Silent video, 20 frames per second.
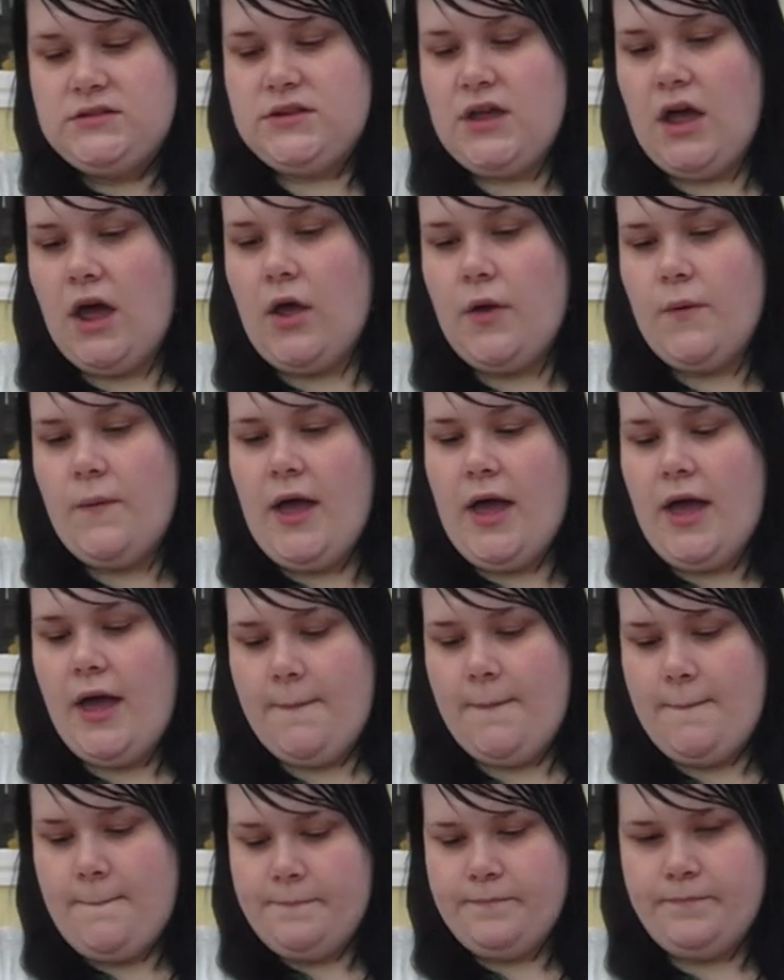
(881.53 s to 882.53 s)
So,
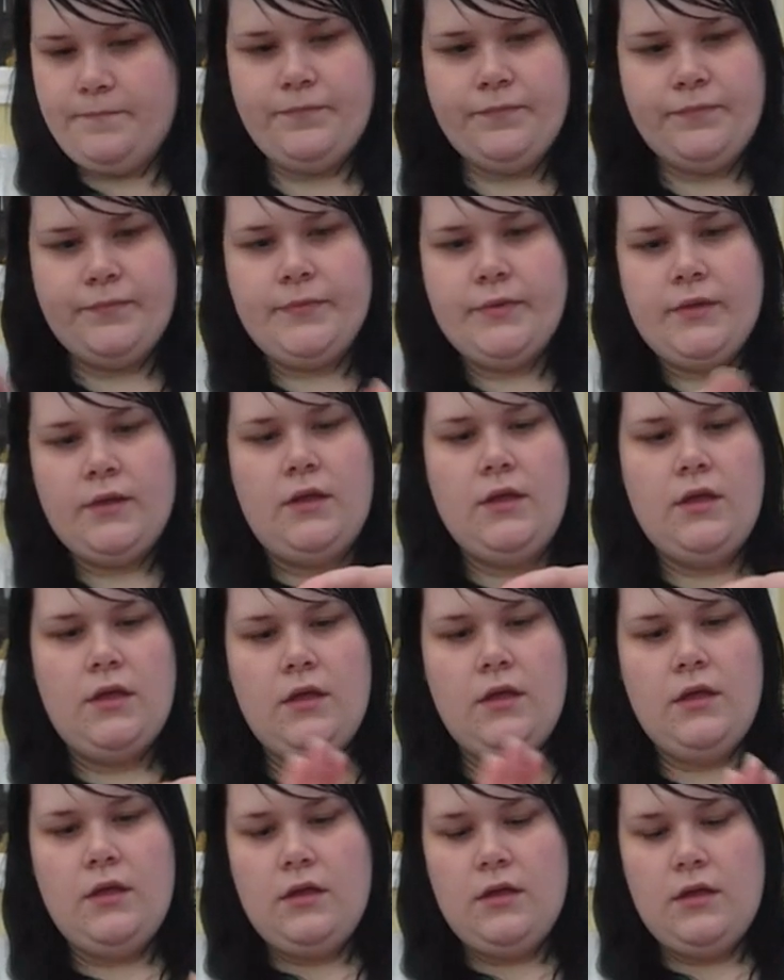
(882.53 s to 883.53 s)

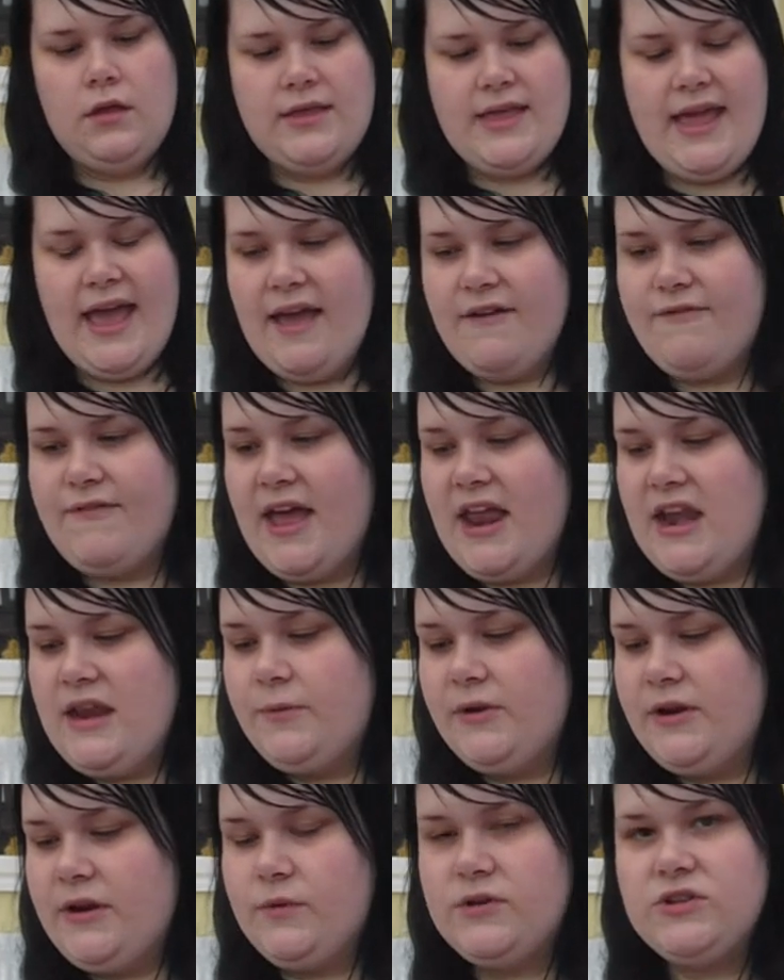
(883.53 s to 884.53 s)
yeah, if
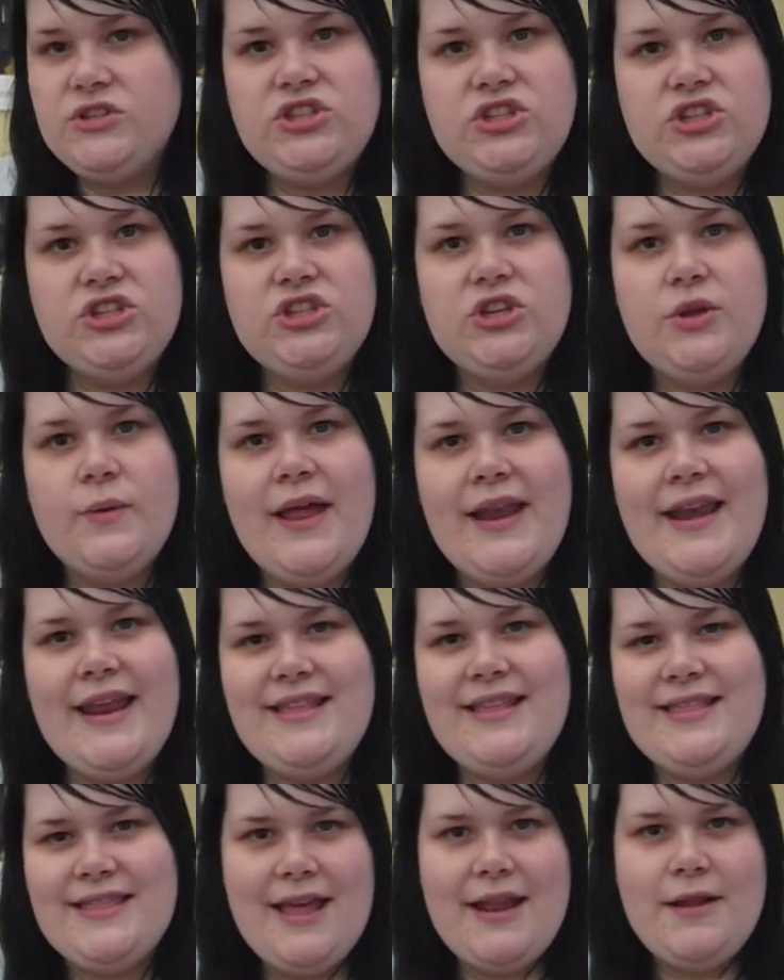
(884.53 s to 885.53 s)
anybody wants to do
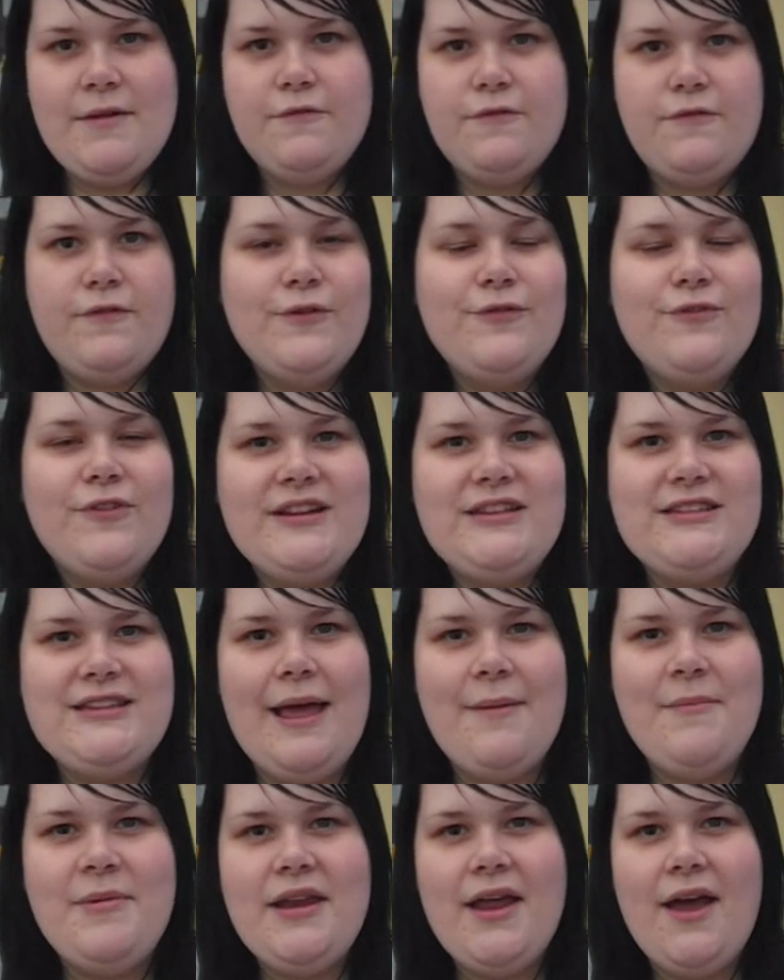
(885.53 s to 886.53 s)
any, then feel free to
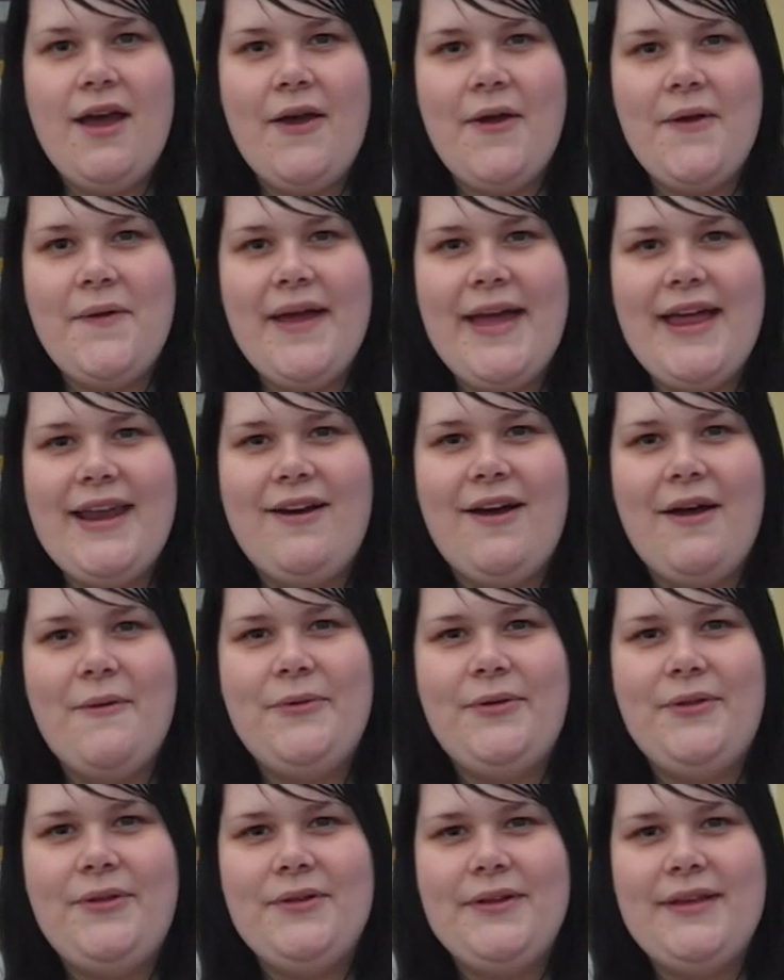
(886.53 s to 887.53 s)
let me know and I
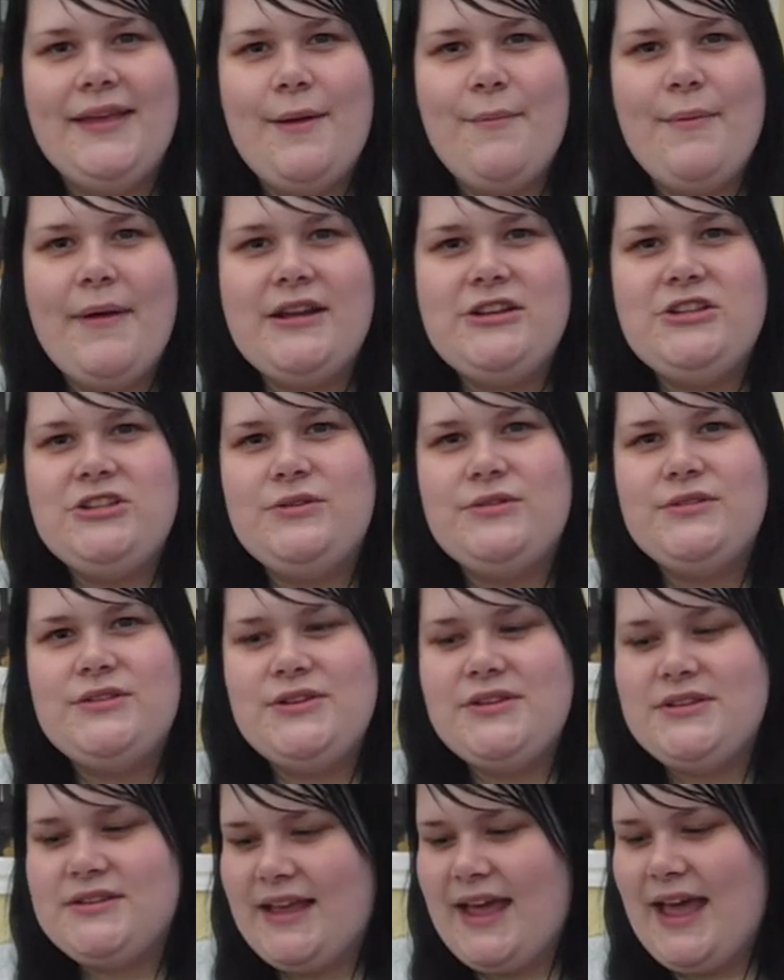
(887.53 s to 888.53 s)
will get back to you
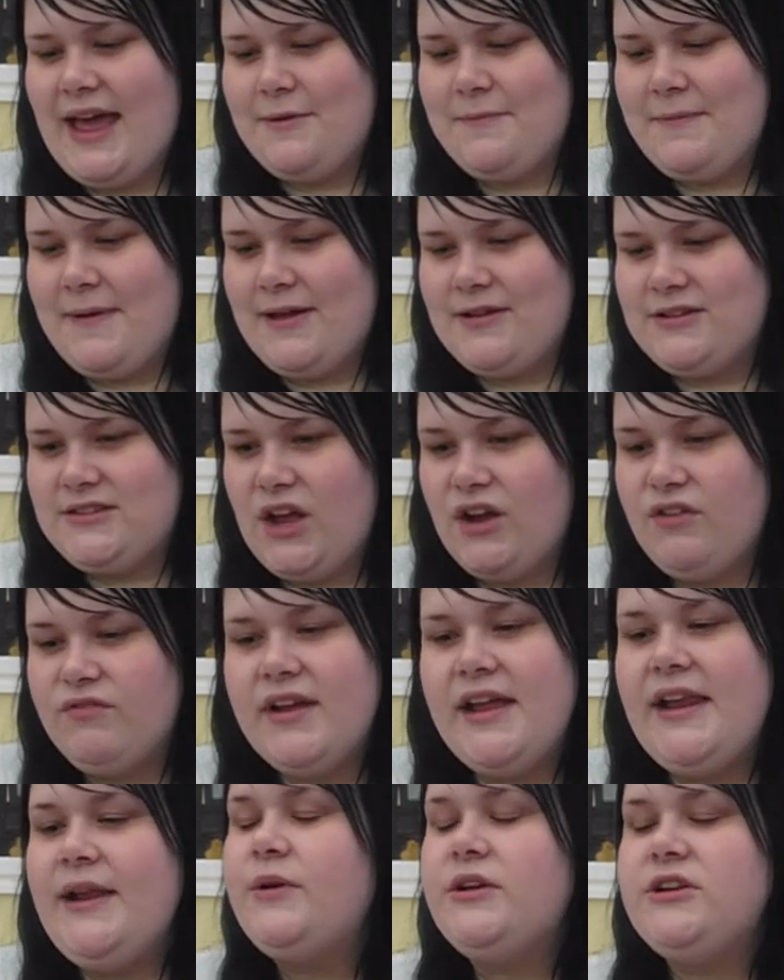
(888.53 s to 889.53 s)
as soon as I can about it. I
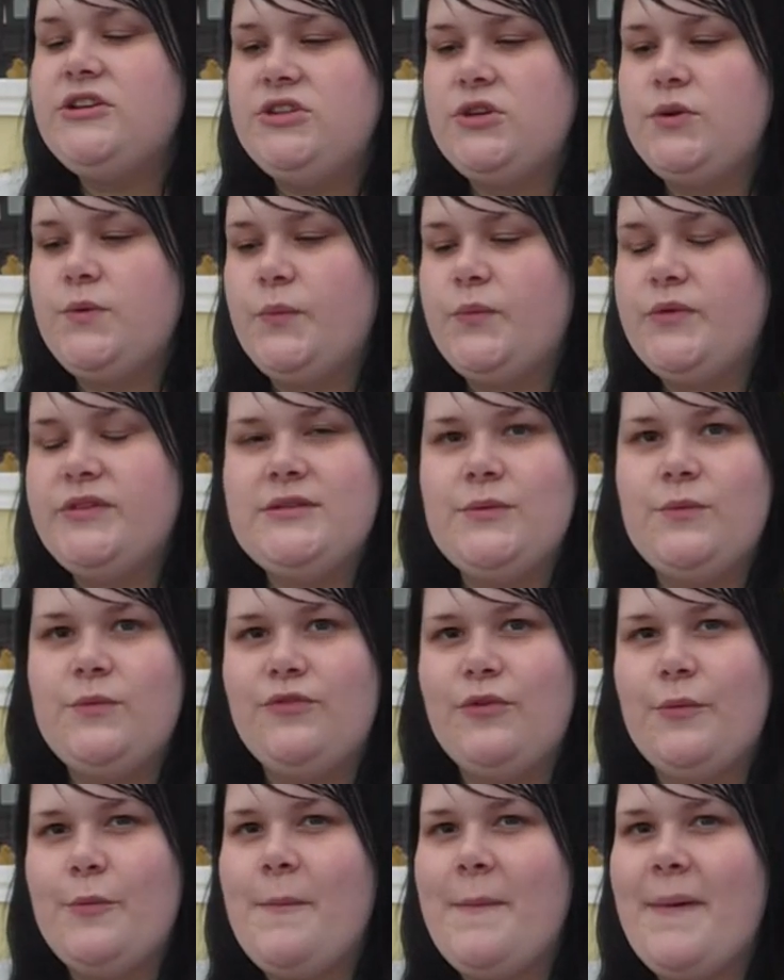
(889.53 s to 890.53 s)
really want to do one with
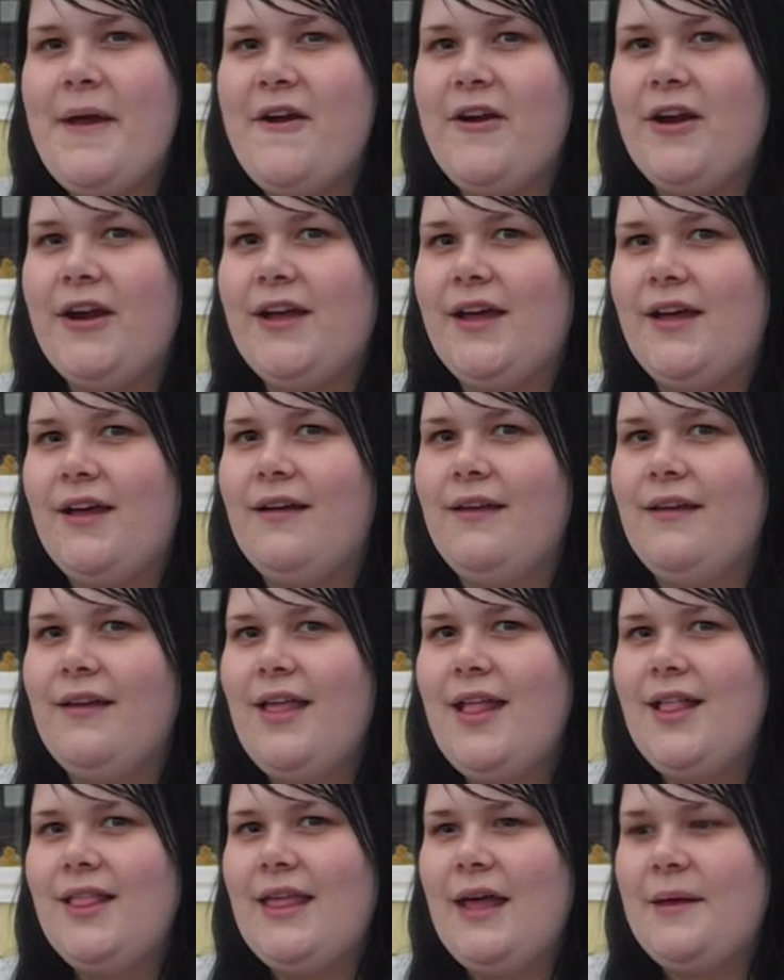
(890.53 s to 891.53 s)
someone from America.
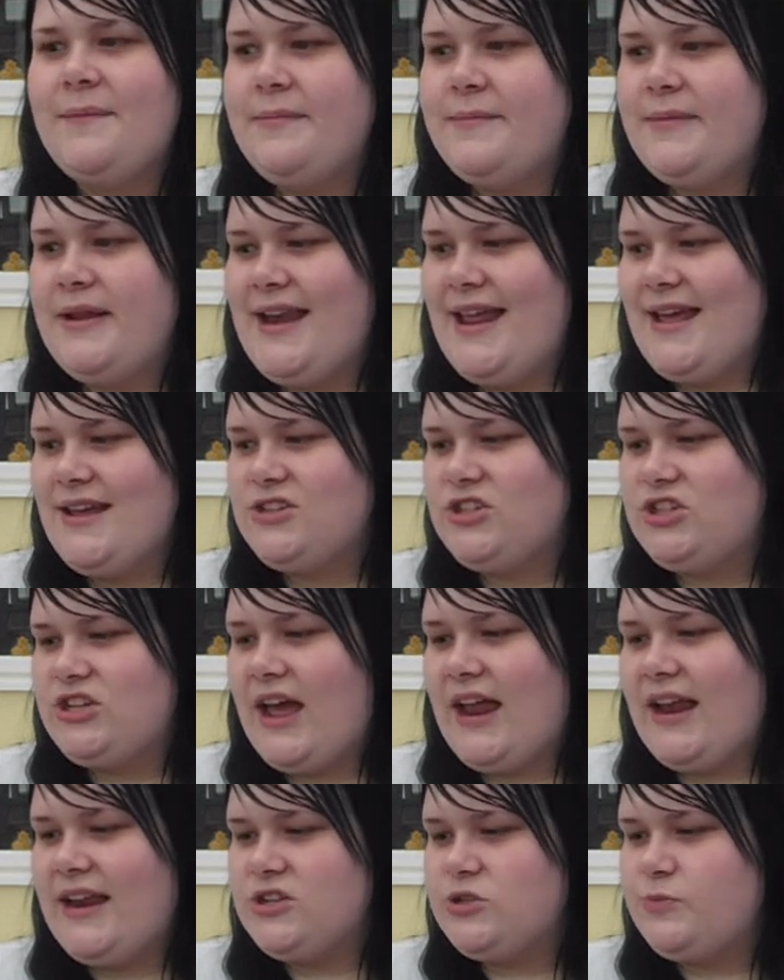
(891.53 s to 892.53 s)
That'll be my next
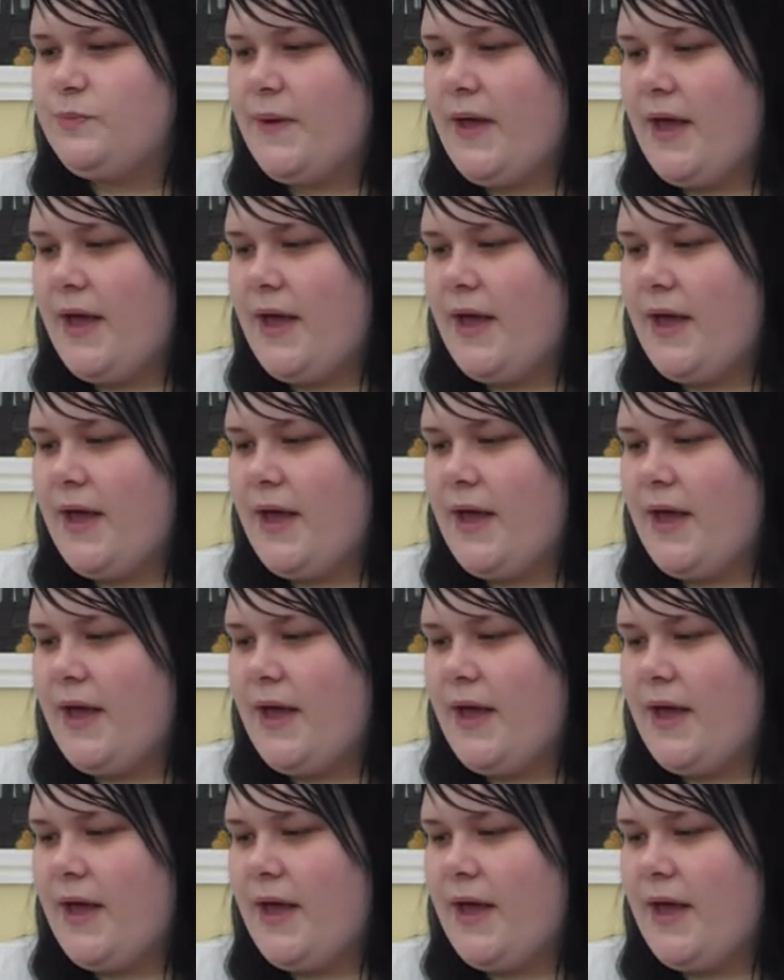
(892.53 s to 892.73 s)
challenge.